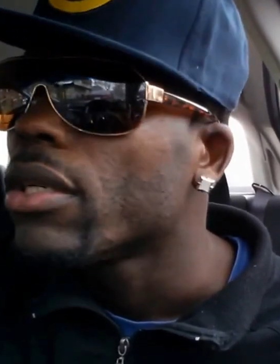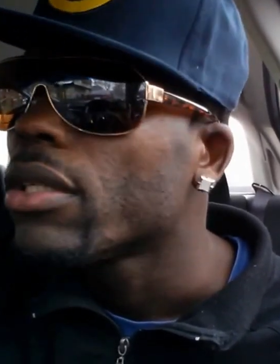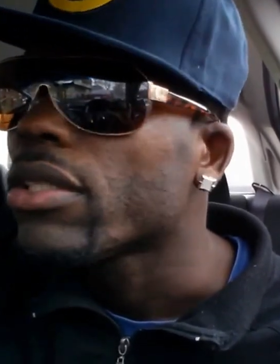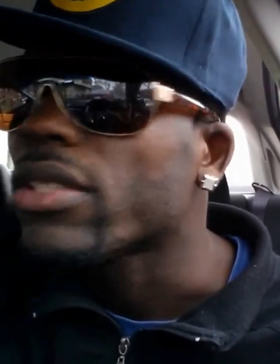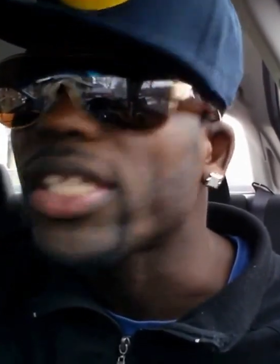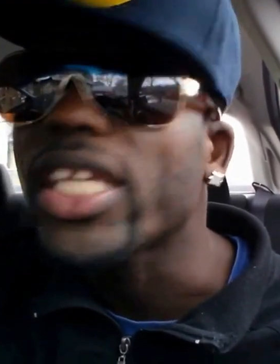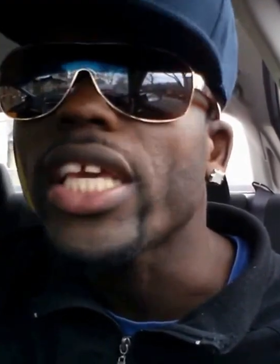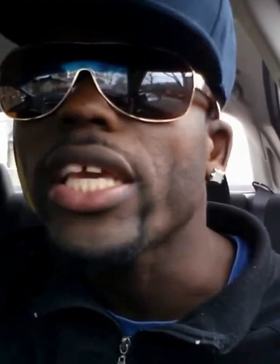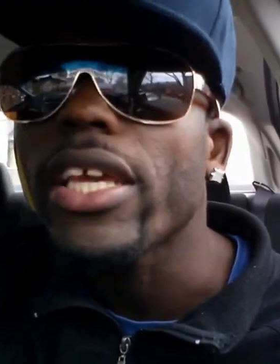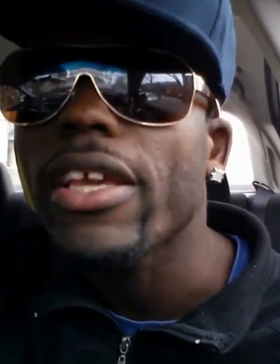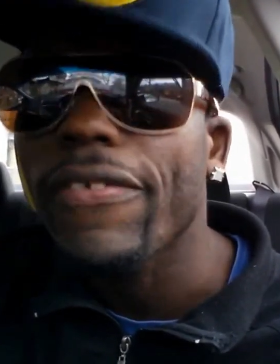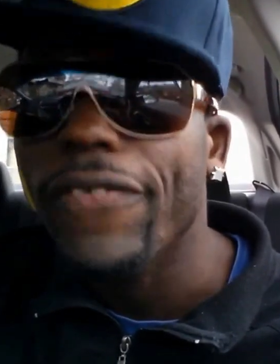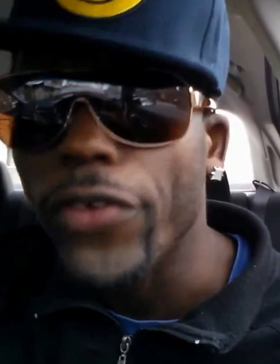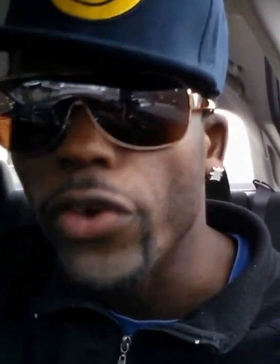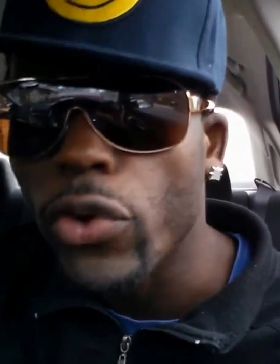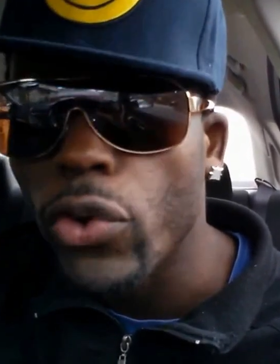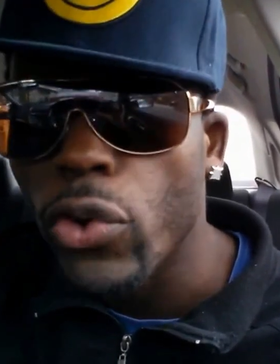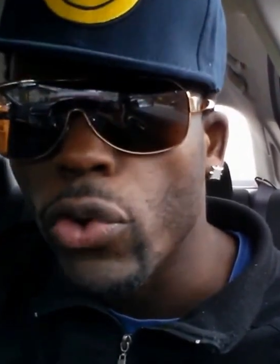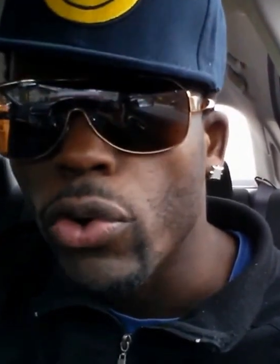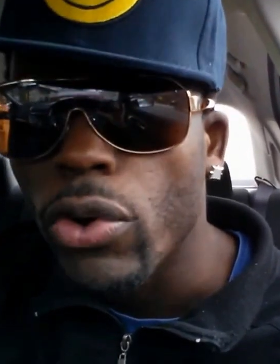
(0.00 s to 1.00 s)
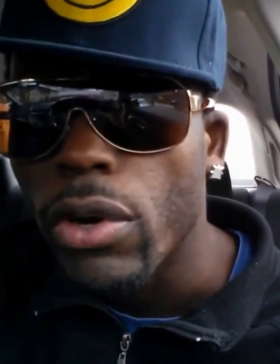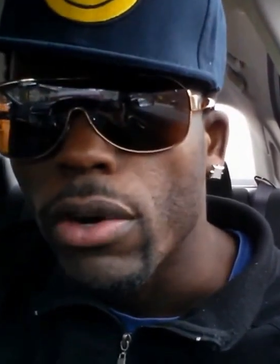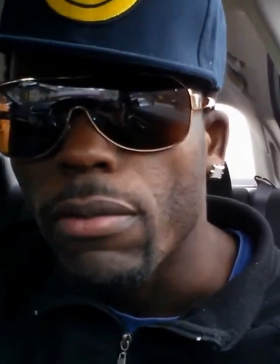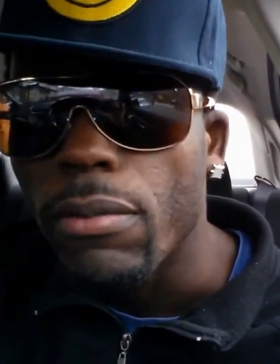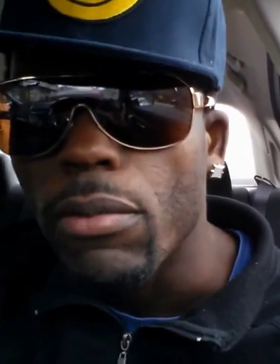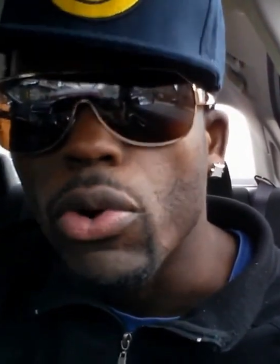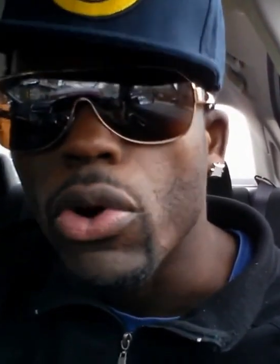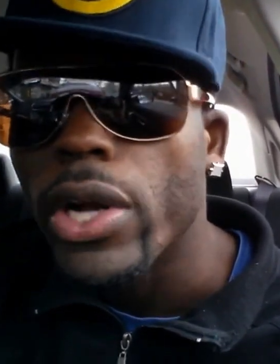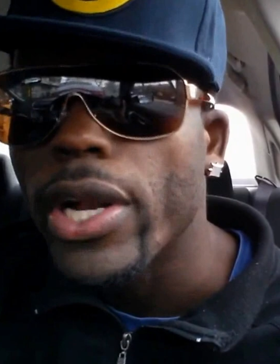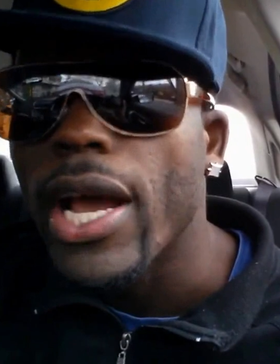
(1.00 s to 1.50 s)
Sea View
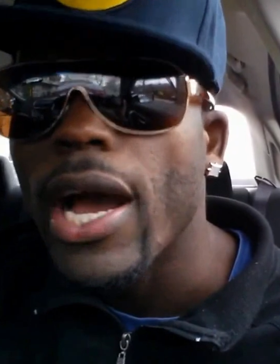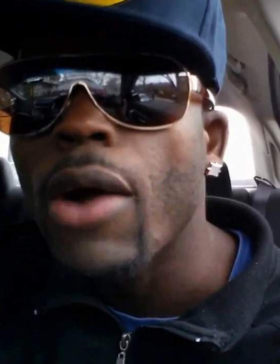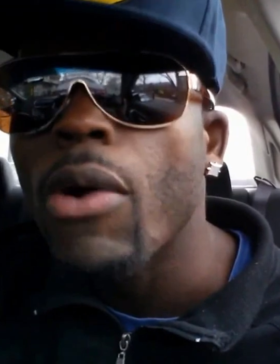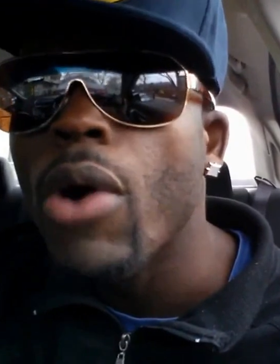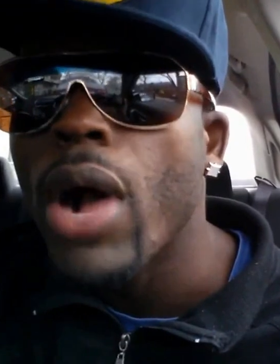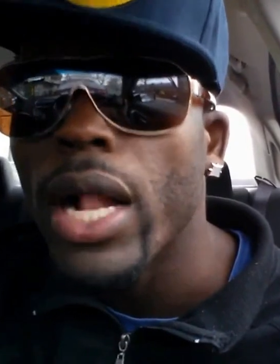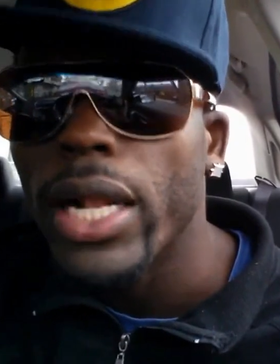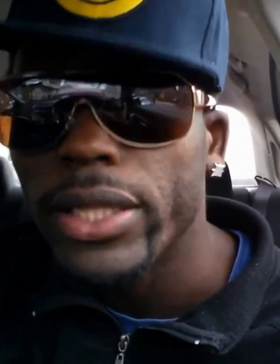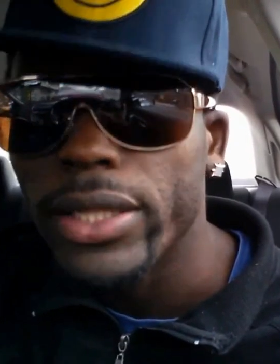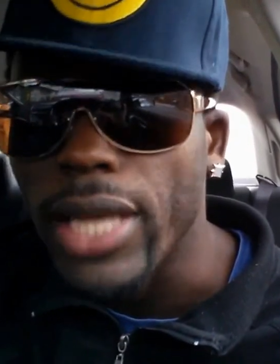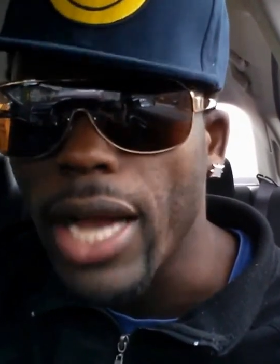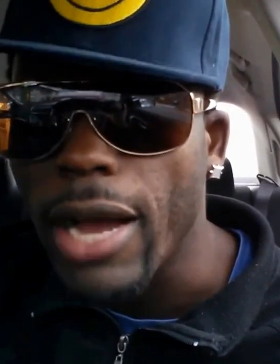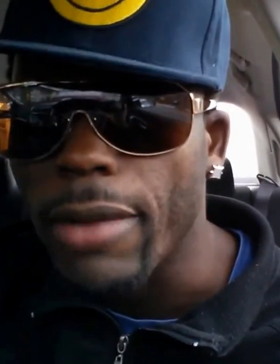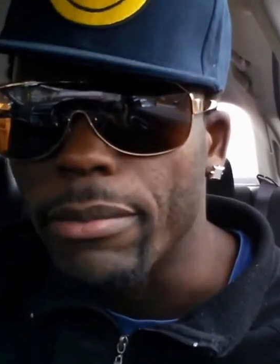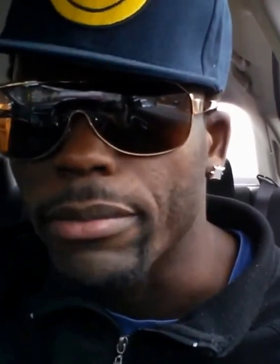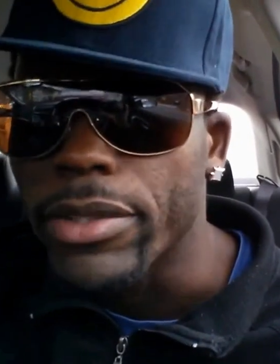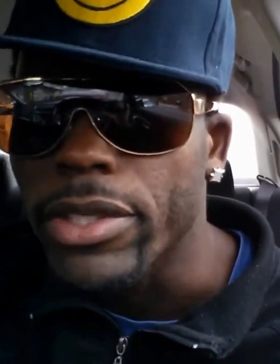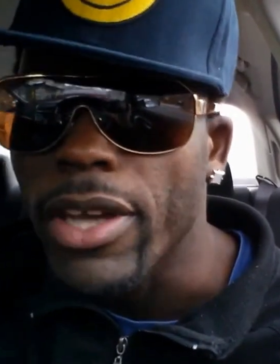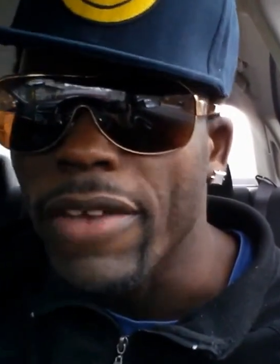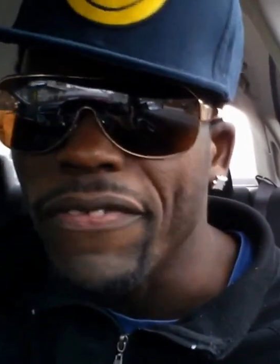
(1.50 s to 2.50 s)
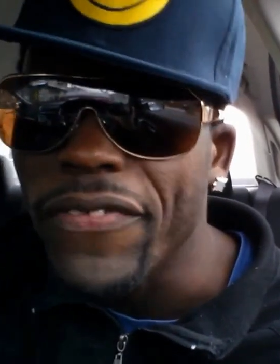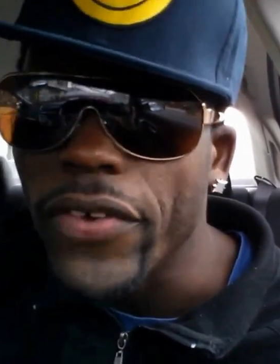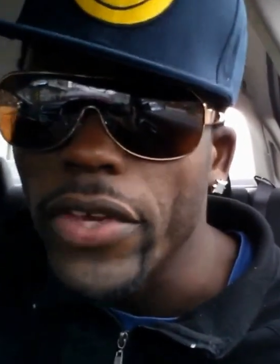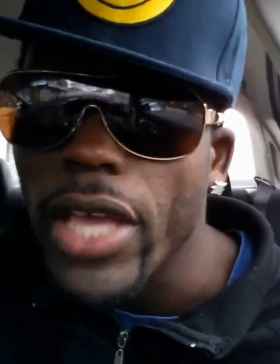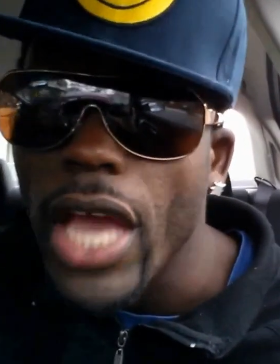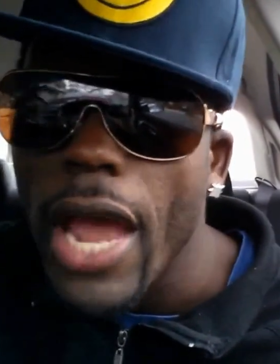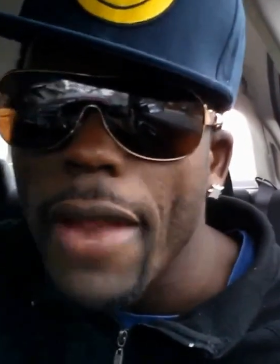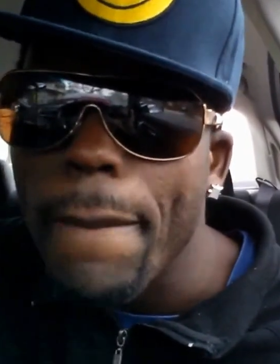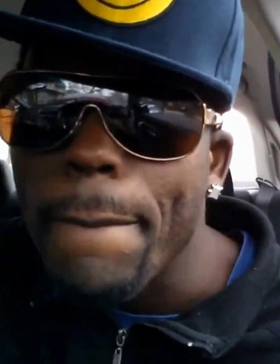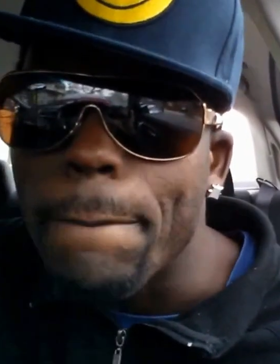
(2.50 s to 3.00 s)
more than Waltham. You
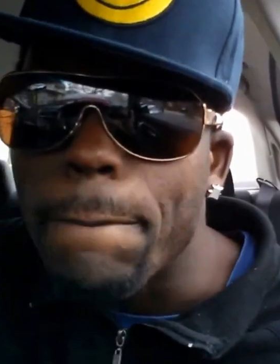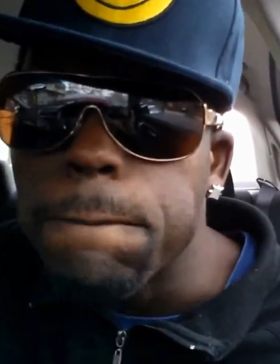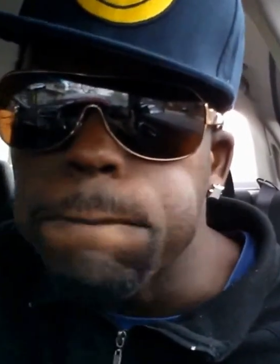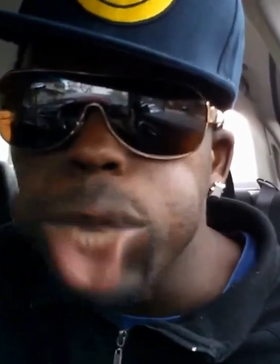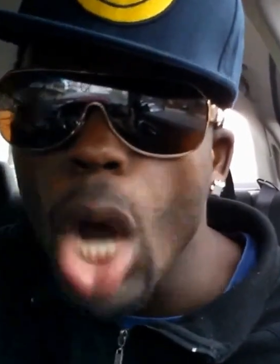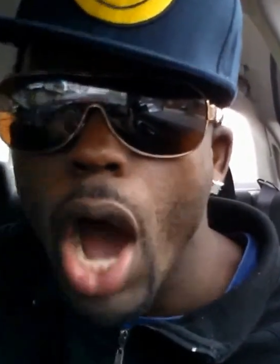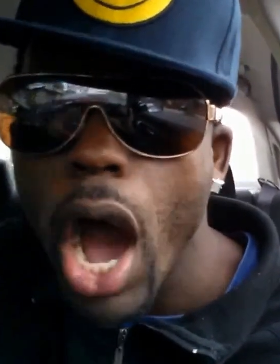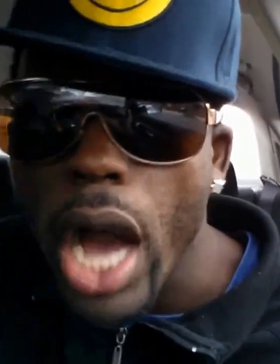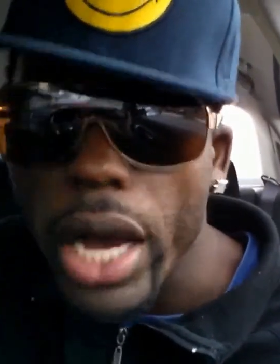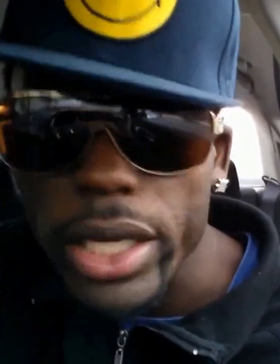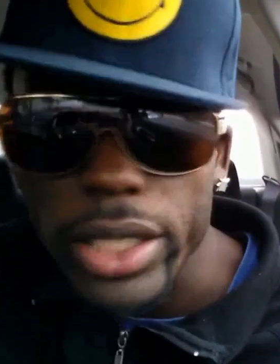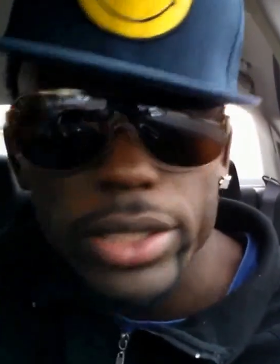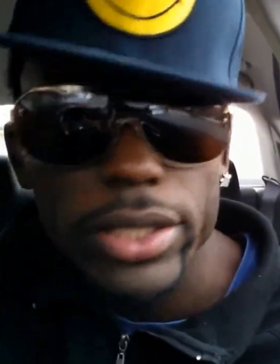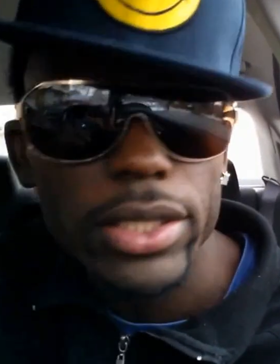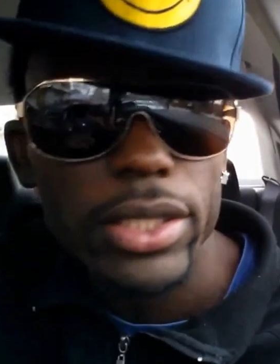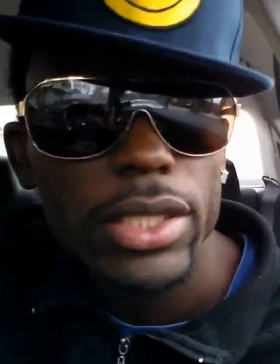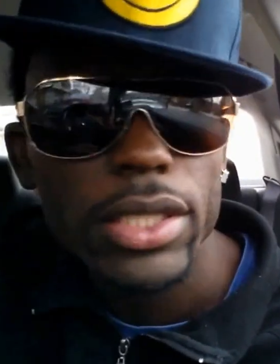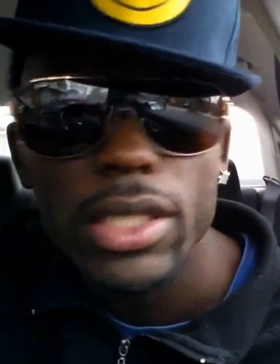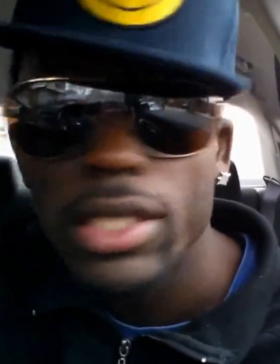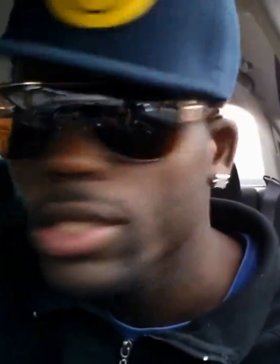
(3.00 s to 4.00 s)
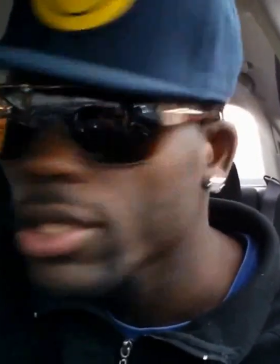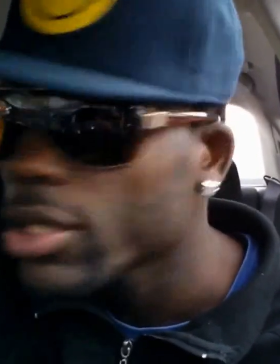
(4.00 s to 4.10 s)
forget box.